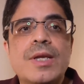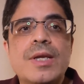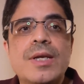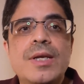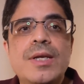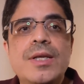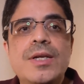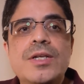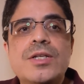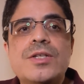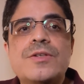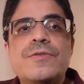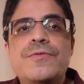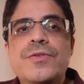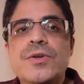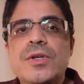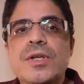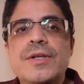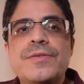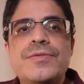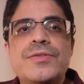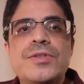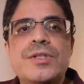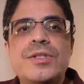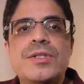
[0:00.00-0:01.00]
It is
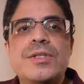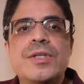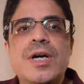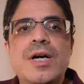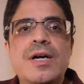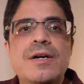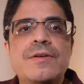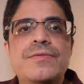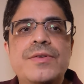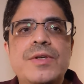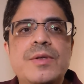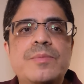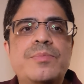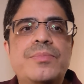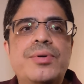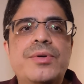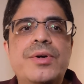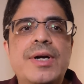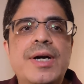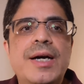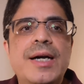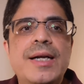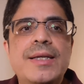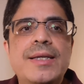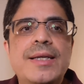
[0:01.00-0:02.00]
full of self and
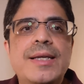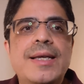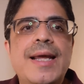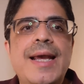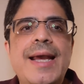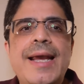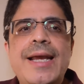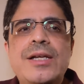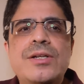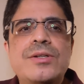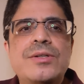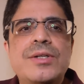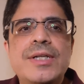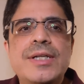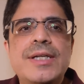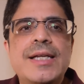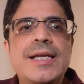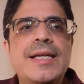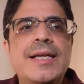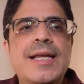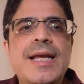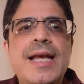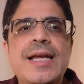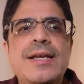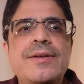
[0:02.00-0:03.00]
pride and hatred
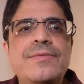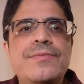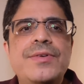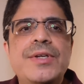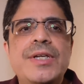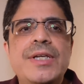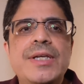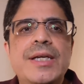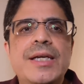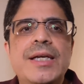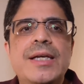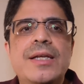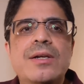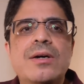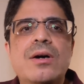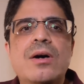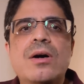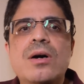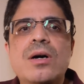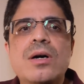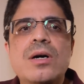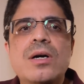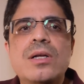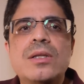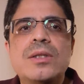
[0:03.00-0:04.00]
and envy and
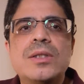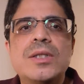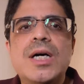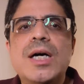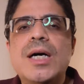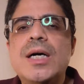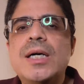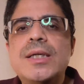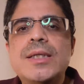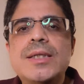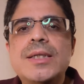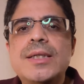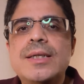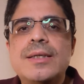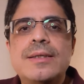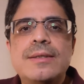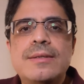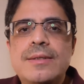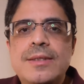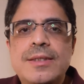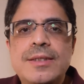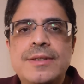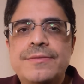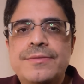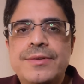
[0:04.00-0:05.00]
all
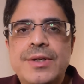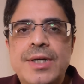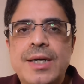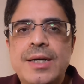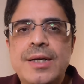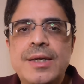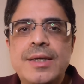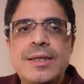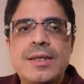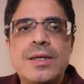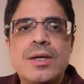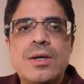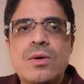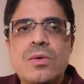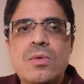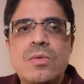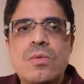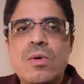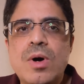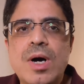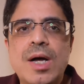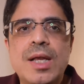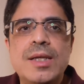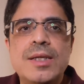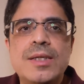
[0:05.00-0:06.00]
undivine
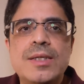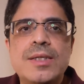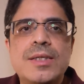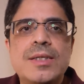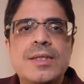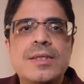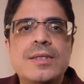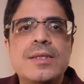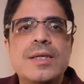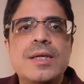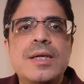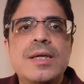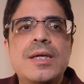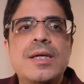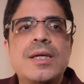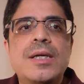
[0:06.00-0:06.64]
qualities.